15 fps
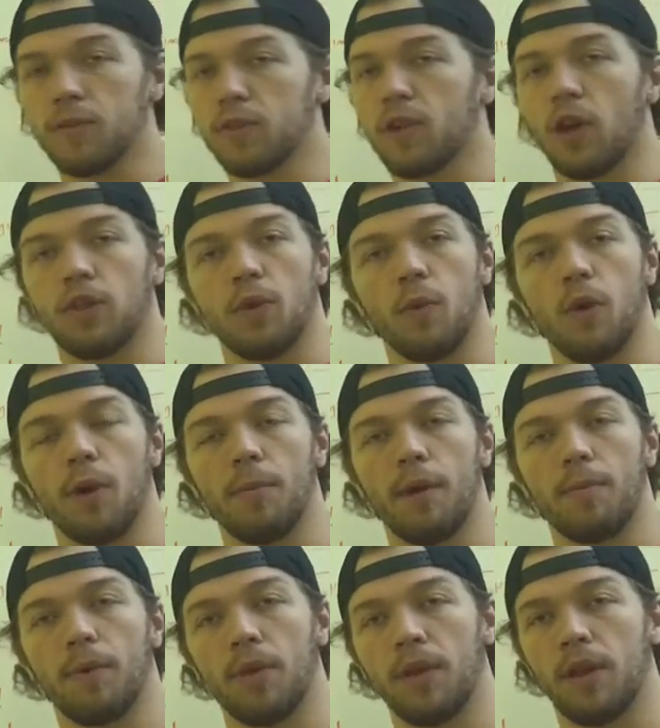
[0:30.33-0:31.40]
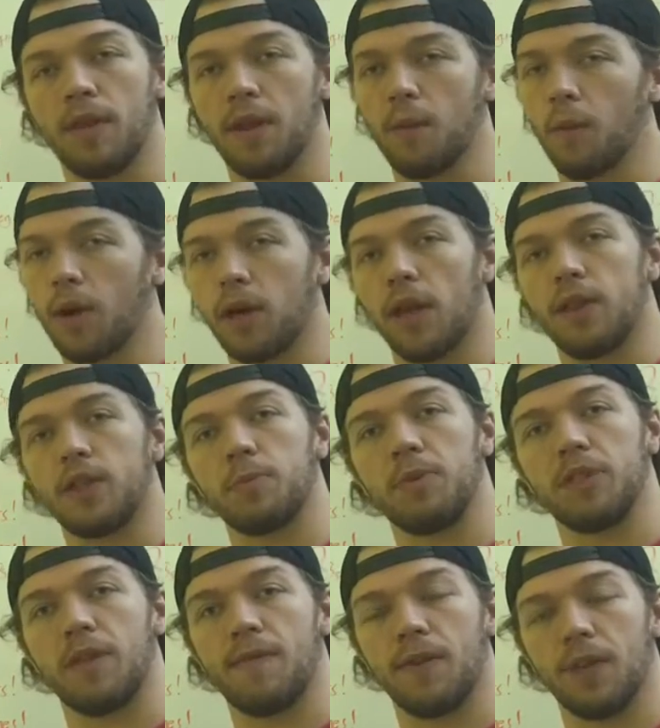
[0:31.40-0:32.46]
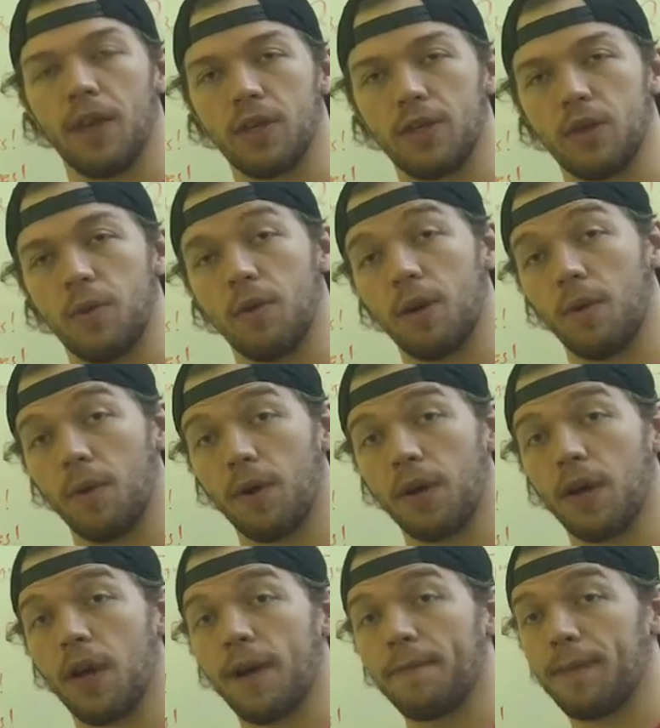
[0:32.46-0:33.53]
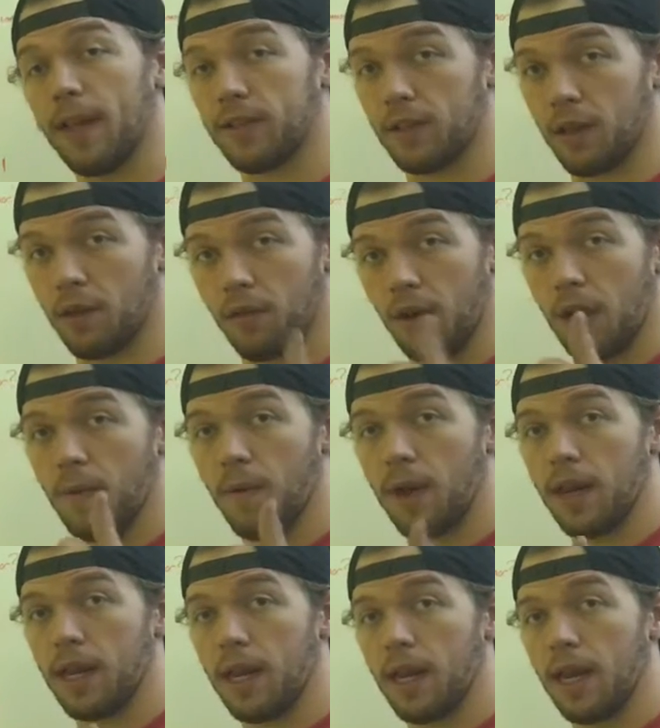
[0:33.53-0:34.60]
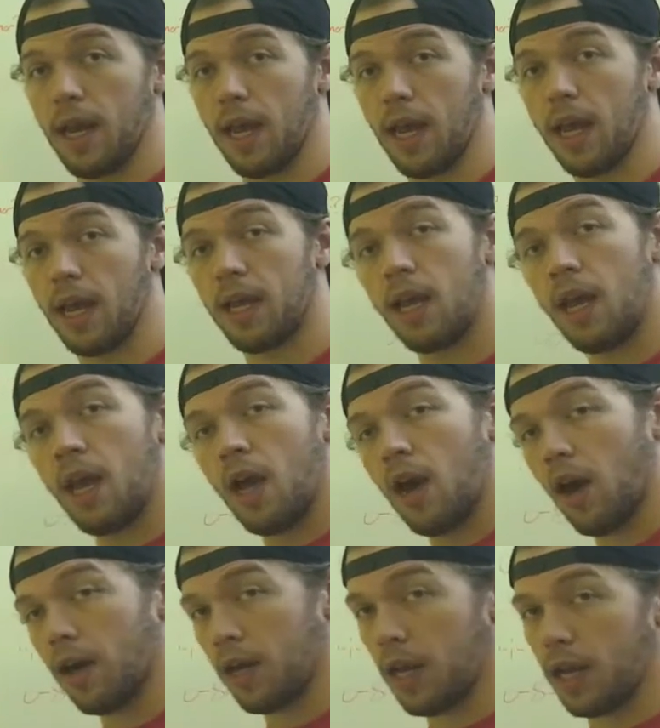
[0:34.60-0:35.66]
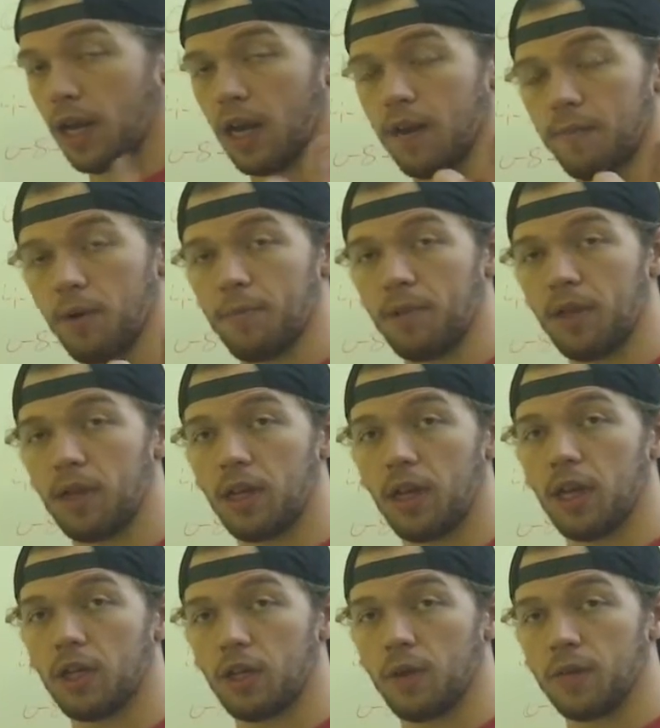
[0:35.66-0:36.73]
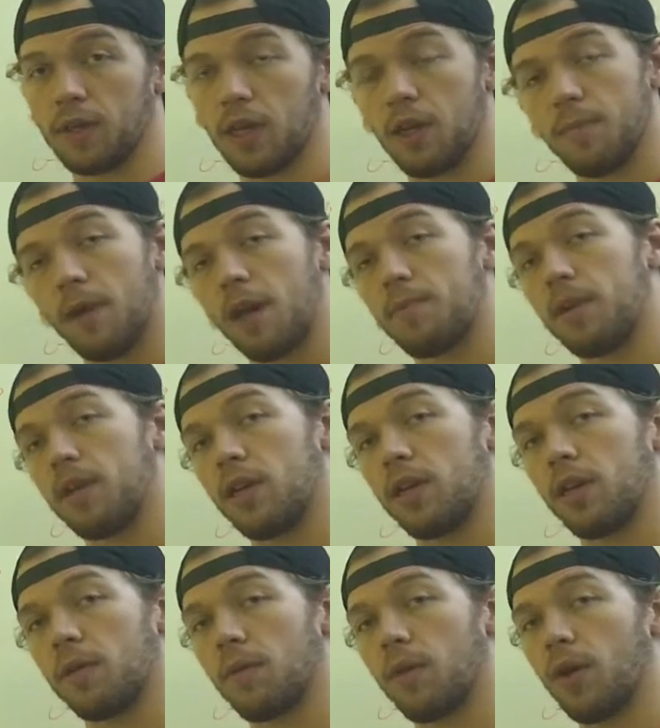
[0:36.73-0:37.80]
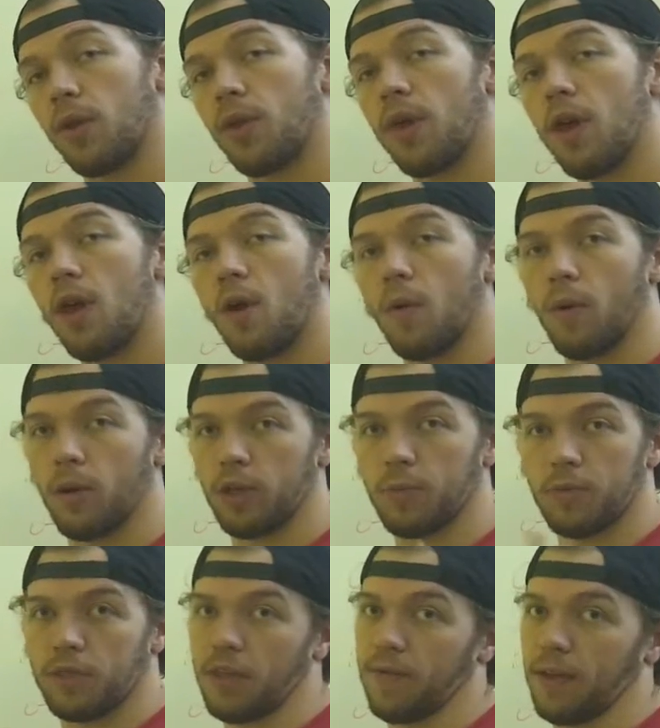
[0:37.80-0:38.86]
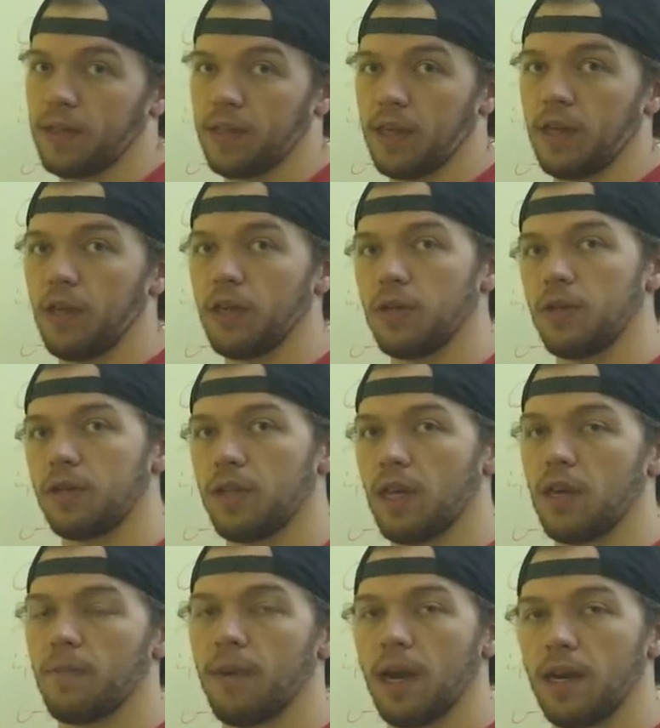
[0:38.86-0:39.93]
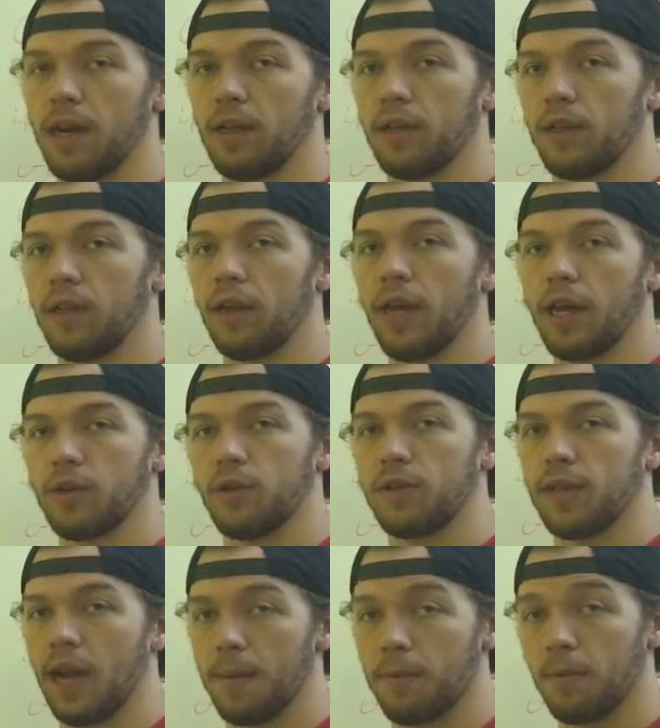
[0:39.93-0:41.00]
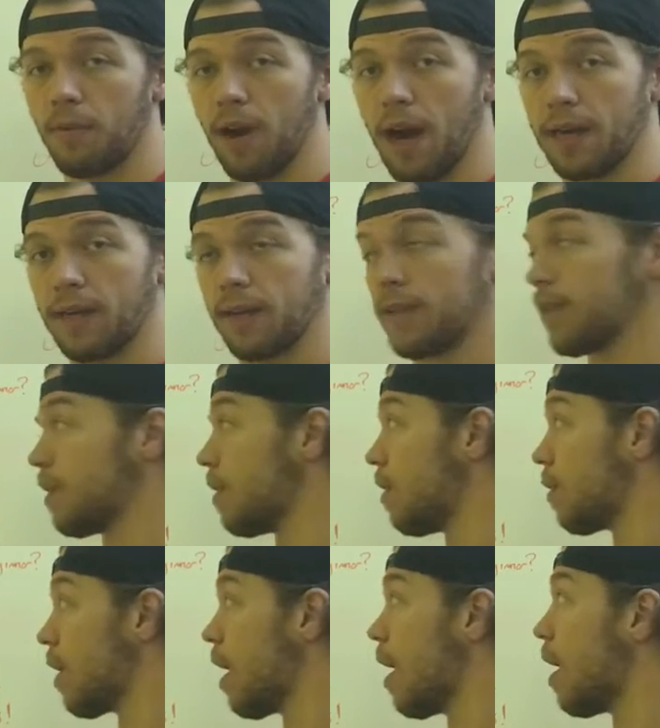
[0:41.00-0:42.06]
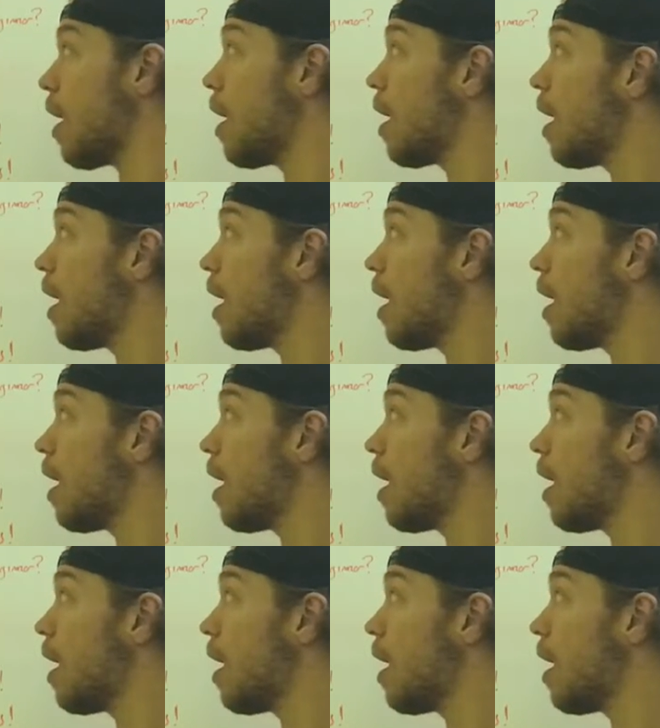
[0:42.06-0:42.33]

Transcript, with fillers: Start the warm-up early, then work on the specific things you want to work on. That's a great way to get ahead on any kind of mobility issues that you might be dealing with or specific skill issues that you might need a little extra time to practice. Okay,